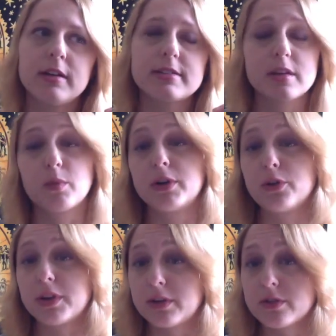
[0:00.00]
someone
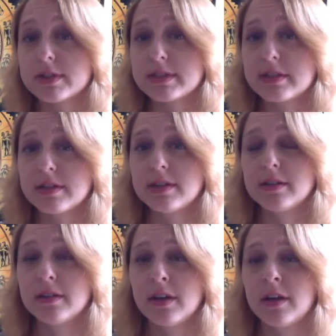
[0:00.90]
you're interested
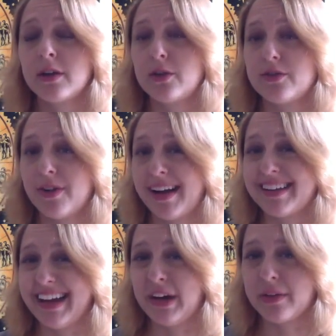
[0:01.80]
in you find
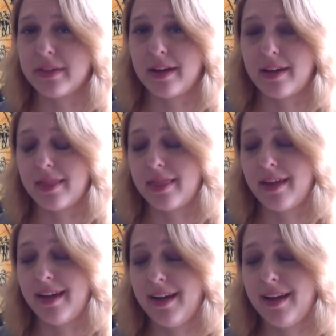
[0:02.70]
out that
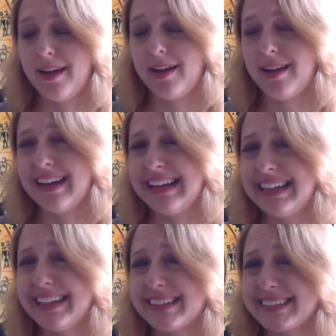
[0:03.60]

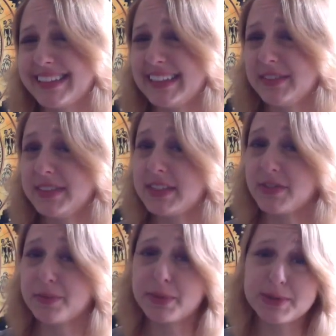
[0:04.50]
they are kind of a
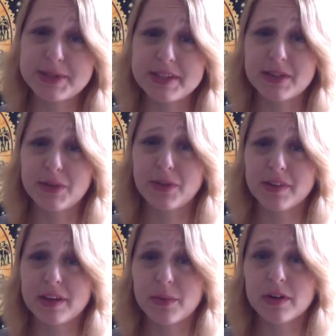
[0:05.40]
different person than you
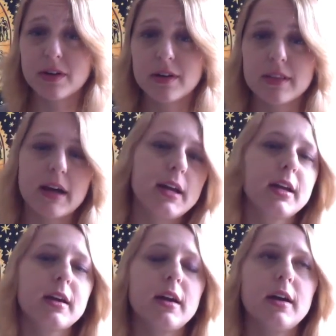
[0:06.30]
thought they were.
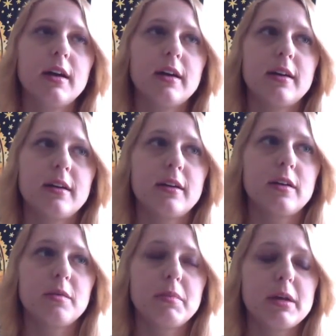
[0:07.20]
Like
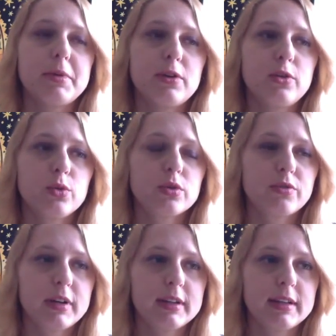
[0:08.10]
maybe you're
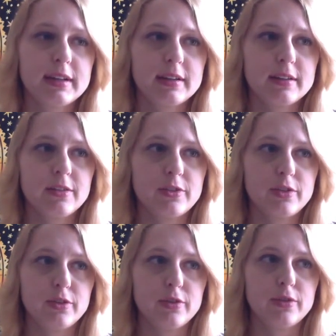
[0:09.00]
really
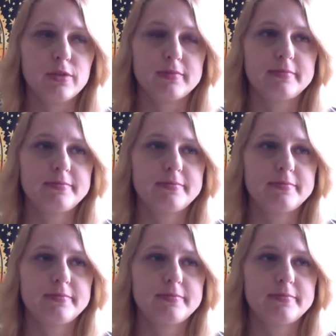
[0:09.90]
into